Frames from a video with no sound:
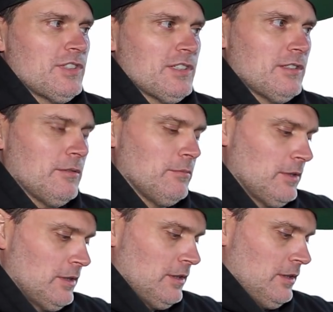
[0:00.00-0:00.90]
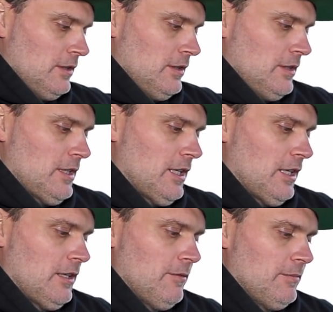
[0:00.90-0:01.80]
system,
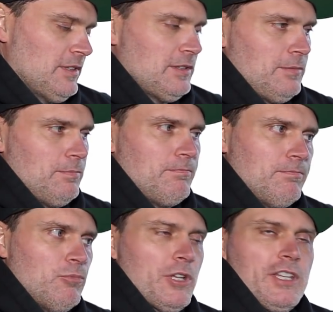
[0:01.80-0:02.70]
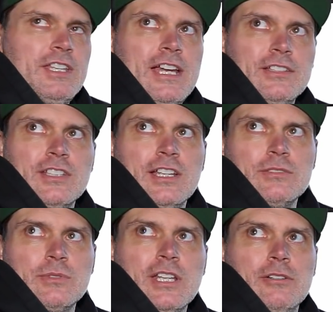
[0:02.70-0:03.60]
it's one of the downsides.
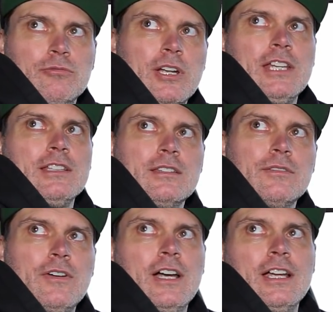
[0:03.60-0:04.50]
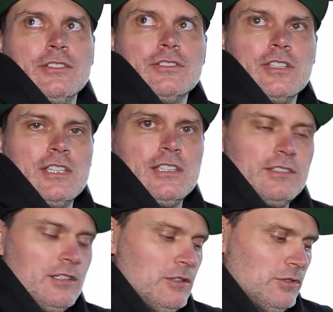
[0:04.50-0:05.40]
We got to write the file to the
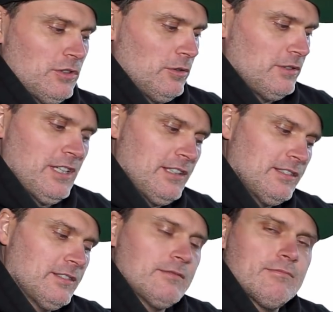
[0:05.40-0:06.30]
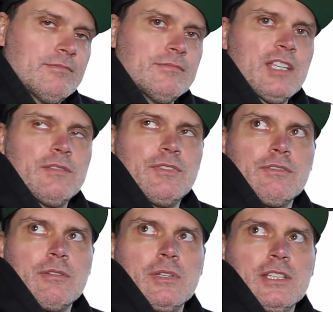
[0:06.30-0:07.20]
ECU, so it takes
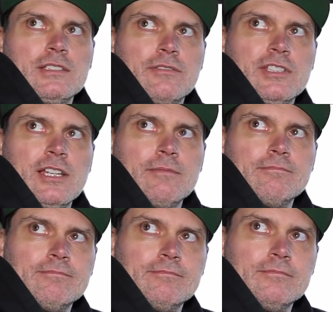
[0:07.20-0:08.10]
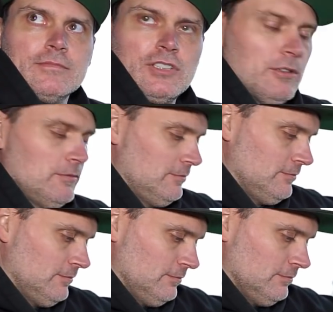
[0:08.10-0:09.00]
10-15 minutes every time. So
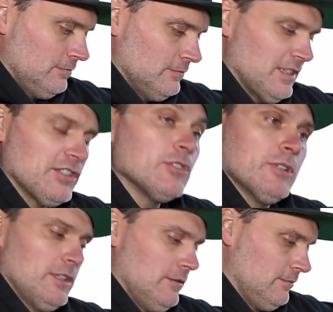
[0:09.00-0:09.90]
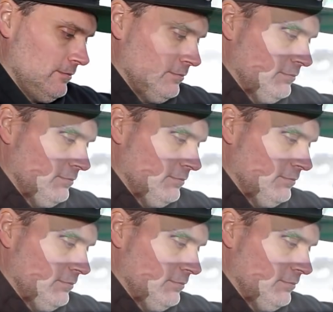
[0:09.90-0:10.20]
let's do it. A